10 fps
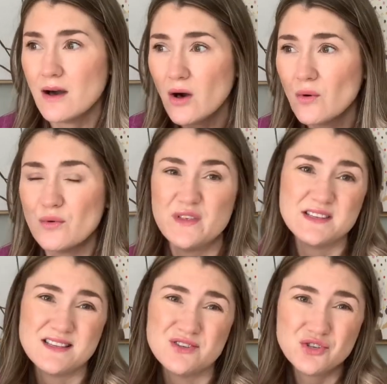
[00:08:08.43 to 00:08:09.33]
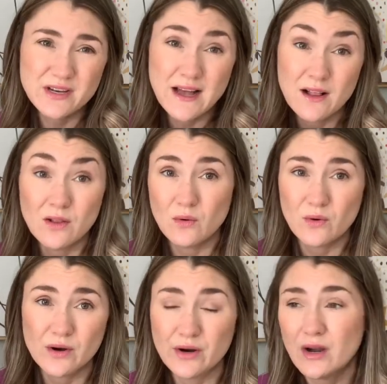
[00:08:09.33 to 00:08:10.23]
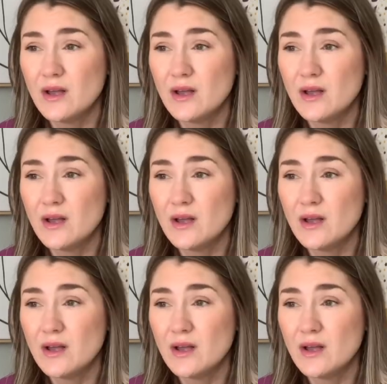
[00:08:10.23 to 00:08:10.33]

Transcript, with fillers: oh, this is Chanel or